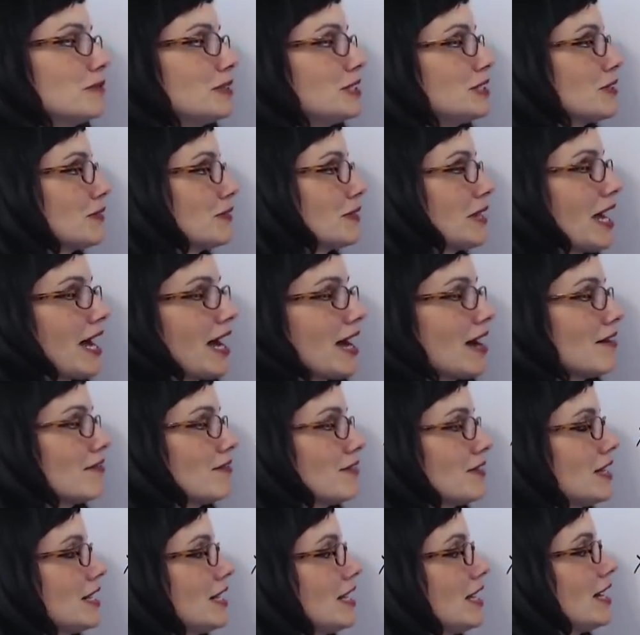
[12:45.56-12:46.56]
we don't have
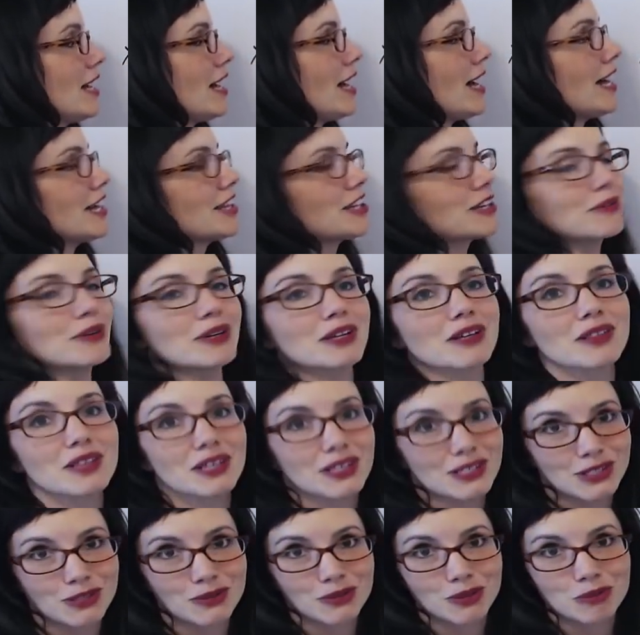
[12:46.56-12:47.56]
either one of
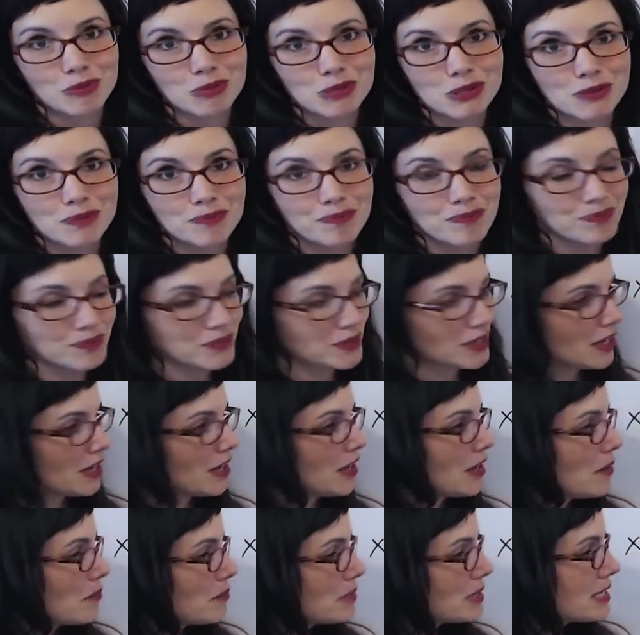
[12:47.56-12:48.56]
these groups.
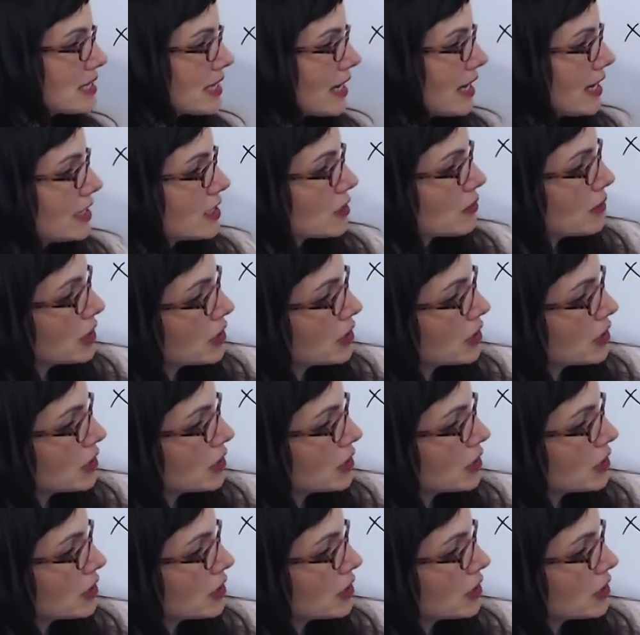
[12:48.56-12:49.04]
Besides, we